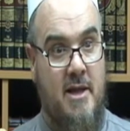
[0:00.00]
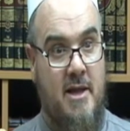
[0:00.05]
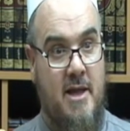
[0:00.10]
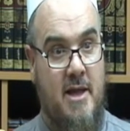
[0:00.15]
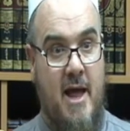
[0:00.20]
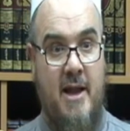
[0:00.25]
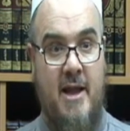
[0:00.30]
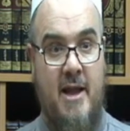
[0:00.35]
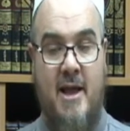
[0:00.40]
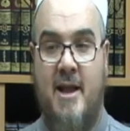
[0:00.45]

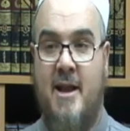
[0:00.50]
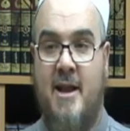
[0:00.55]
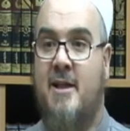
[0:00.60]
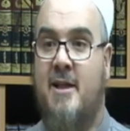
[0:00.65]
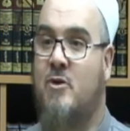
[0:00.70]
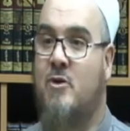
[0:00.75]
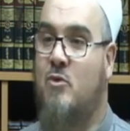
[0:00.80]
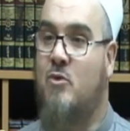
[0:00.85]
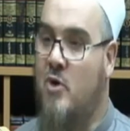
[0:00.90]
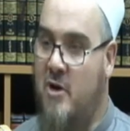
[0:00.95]
In
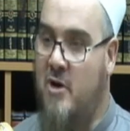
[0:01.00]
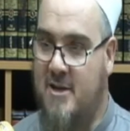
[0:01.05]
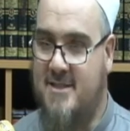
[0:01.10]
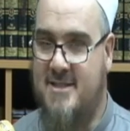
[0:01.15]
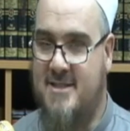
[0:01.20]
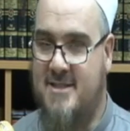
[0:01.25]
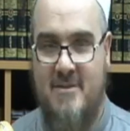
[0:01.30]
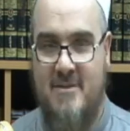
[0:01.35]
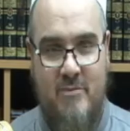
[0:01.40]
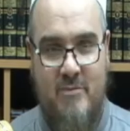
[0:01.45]
other
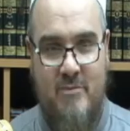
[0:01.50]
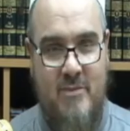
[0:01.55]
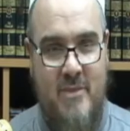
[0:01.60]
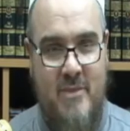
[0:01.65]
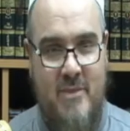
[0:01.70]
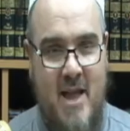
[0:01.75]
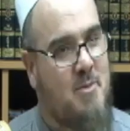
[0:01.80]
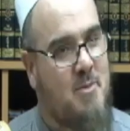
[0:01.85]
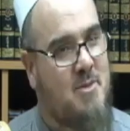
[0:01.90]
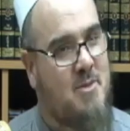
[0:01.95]
words,
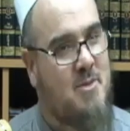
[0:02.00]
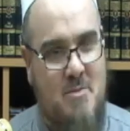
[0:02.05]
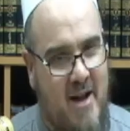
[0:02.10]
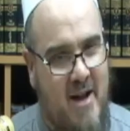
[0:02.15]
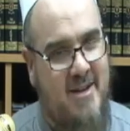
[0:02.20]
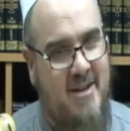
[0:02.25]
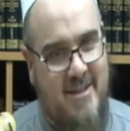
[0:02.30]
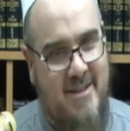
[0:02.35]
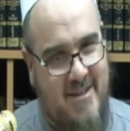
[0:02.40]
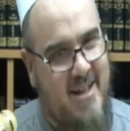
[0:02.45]
I'm
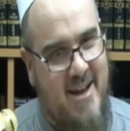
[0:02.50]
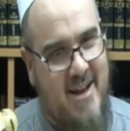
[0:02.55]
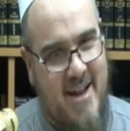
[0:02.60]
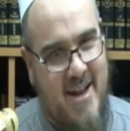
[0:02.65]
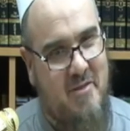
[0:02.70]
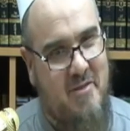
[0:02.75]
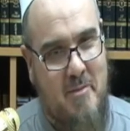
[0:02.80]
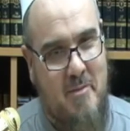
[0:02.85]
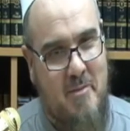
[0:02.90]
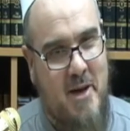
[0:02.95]
smarter than
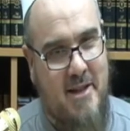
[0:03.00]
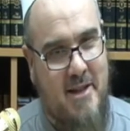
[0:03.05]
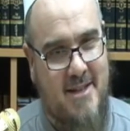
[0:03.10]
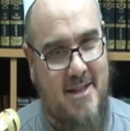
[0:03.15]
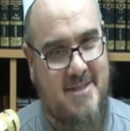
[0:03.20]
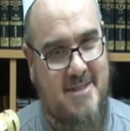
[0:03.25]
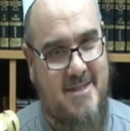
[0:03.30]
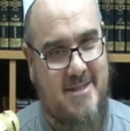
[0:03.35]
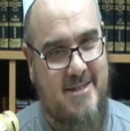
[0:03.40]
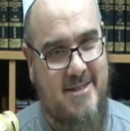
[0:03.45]
everybody
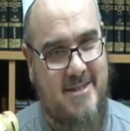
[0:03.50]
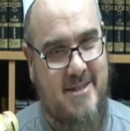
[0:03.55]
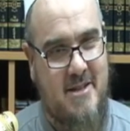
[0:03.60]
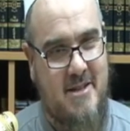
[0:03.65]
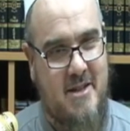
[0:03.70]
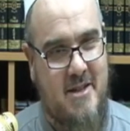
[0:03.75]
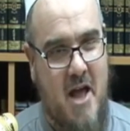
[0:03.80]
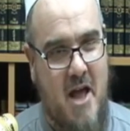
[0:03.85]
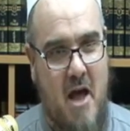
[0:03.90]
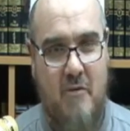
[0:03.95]
else.
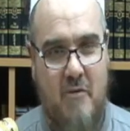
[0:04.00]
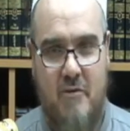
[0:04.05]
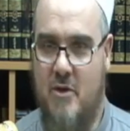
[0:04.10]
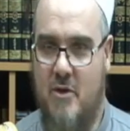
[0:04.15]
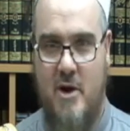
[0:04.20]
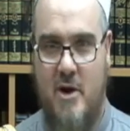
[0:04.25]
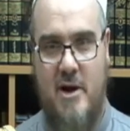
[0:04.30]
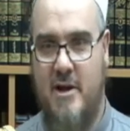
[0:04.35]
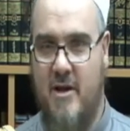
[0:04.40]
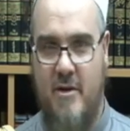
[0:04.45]
Have
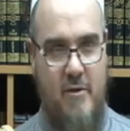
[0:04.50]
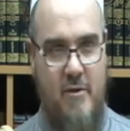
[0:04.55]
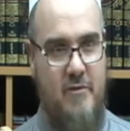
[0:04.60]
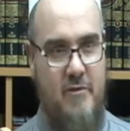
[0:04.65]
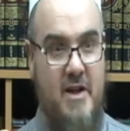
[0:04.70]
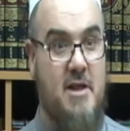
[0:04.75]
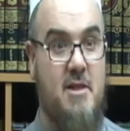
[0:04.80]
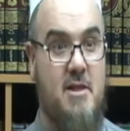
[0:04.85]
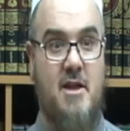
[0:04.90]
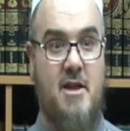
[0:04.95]
you heard
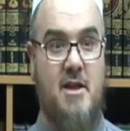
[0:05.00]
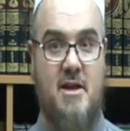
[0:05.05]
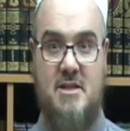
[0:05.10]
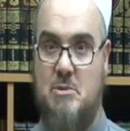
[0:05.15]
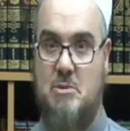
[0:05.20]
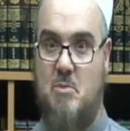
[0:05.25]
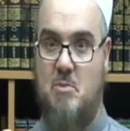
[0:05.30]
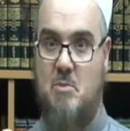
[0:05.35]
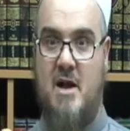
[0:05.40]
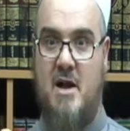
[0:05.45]
of anything
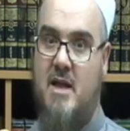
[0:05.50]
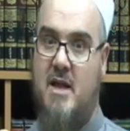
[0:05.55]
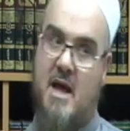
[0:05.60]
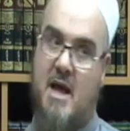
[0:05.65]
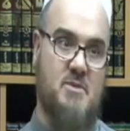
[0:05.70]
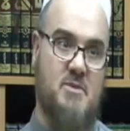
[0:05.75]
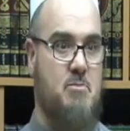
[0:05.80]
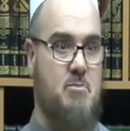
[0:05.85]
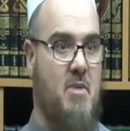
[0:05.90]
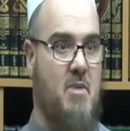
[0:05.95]
smart?
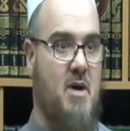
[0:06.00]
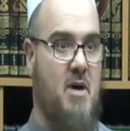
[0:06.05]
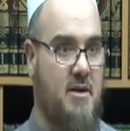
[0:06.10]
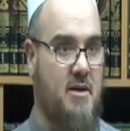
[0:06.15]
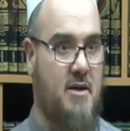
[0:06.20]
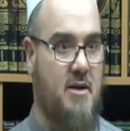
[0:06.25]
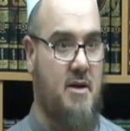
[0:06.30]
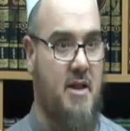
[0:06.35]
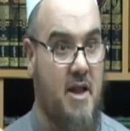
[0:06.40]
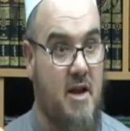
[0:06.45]
I'm
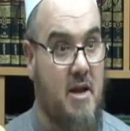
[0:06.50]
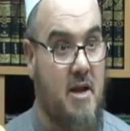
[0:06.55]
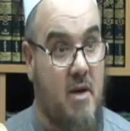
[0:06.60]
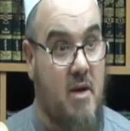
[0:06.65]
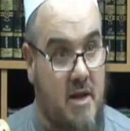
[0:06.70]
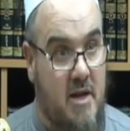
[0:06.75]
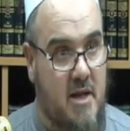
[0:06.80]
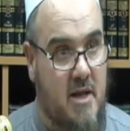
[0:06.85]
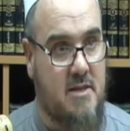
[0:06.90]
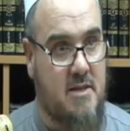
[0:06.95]
smarter than
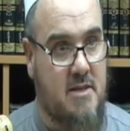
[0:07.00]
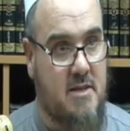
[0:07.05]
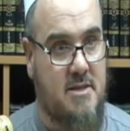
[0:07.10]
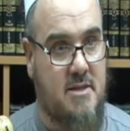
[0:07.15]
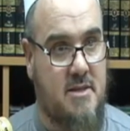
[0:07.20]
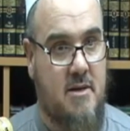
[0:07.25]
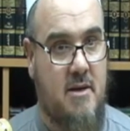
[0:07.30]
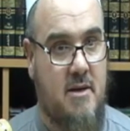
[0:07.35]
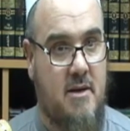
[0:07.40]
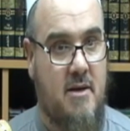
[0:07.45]
anybody
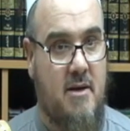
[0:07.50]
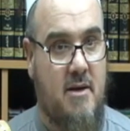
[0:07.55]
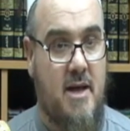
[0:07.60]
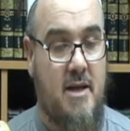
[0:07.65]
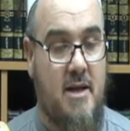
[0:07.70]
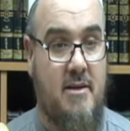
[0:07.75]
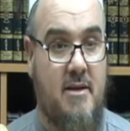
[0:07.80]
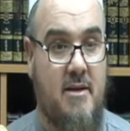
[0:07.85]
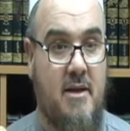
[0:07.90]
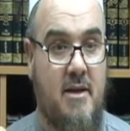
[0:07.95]
else,
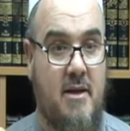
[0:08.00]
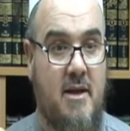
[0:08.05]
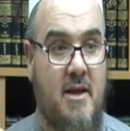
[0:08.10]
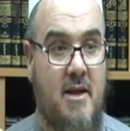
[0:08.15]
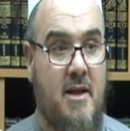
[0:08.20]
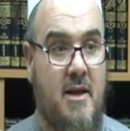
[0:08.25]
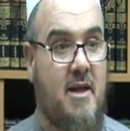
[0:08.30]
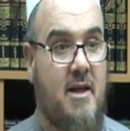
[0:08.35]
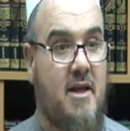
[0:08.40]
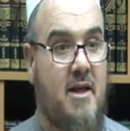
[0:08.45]
right?
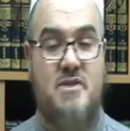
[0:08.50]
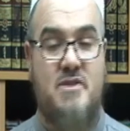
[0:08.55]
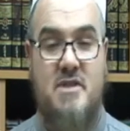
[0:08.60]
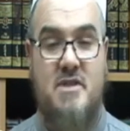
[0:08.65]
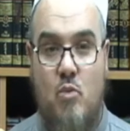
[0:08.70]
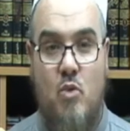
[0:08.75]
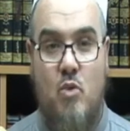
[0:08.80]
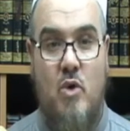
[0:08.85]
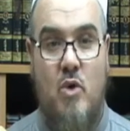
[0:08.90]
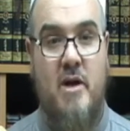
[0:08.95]
If
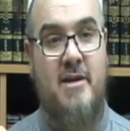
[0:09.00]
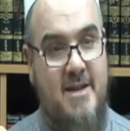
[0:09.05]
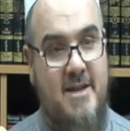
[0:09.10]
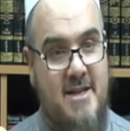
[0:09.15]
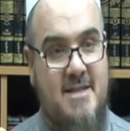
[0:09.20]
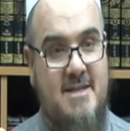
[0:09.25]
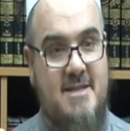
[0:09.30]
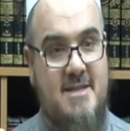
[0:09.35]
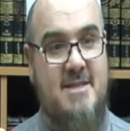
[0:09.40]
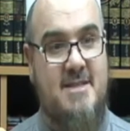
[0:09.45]
someone
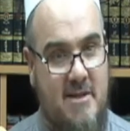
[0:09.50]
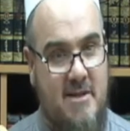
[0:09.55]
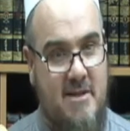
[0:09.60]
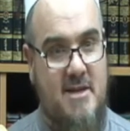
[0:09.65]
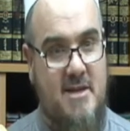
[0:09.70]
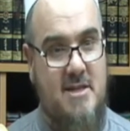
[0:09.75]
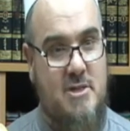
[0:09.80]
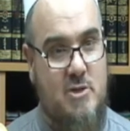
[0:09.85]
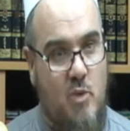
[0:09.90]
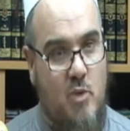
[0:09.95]
is
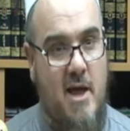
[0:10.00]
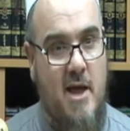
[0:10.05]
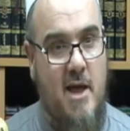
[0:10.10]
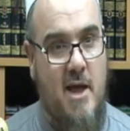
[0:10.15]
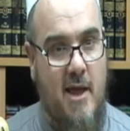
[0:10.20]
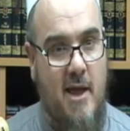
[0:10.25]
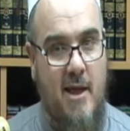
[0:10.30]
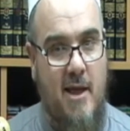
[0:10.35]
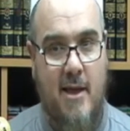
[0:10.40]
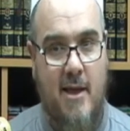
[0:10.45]
in this
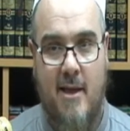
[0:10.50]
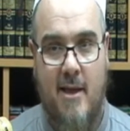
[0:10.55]
way,